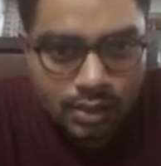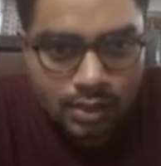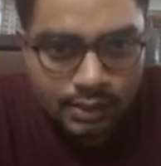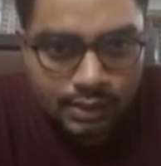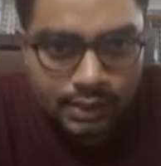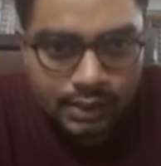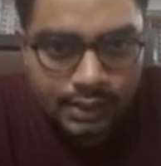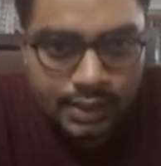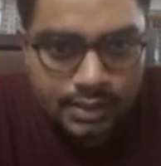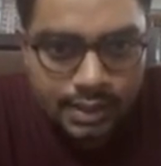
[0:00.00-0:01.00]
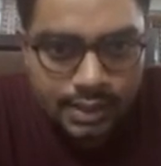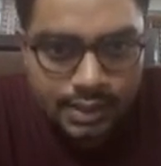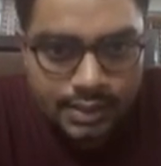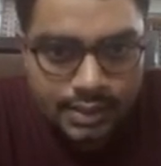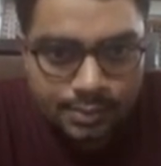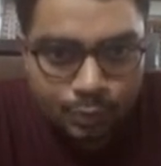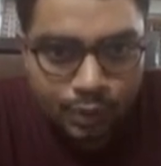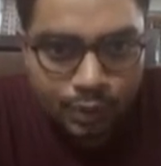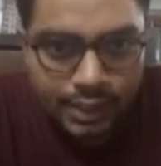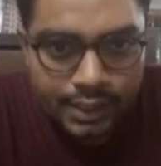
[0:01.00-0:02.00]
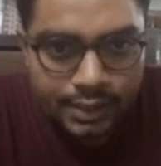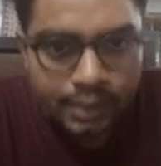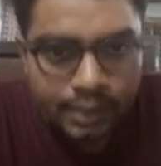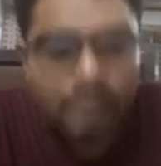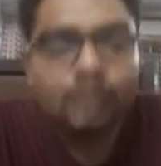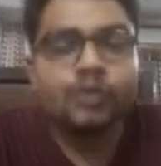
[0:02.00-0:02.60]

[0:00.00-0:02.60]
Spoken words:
the clearance angle is provided to